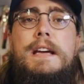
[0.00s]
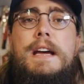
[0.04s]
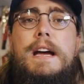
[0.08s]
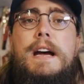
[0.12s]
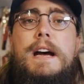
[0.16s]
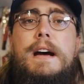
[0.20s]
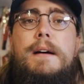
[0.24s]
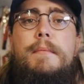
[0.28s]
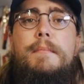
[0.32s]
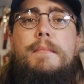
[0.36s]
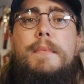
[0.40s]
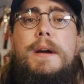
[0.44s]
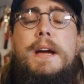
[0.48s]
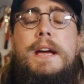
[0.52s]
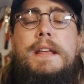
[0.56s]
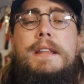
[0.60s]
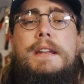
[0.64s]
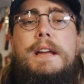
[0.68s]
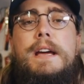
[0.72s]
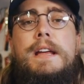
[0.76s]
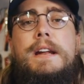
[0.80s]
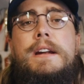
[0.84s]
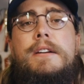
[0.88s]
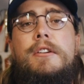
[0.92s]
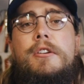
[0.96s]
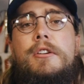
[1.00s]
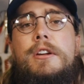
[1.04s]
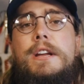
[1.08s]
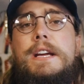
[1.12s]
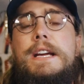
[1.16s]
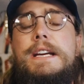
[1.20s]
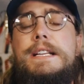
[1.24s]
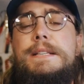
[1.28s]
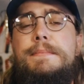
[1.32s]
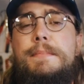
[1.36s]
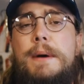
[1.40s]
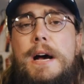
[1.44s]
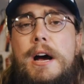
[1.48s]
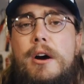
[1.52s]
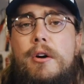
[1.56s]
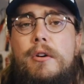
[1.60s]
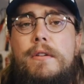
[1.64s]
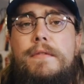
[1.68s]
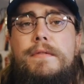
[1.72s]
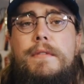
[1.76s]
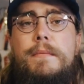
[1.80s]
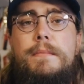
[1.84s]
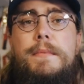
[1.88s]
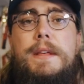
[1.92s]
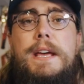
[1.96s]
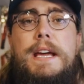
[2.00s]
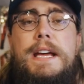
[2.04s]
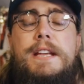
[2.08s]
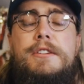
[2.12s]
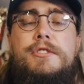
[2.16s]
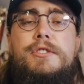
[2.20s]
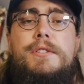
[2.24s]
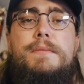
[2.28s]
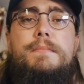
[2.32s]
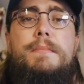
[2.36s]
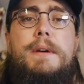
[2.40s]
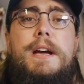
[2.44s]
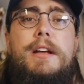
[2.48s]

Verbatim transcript: um, and, and it only gets power from the engine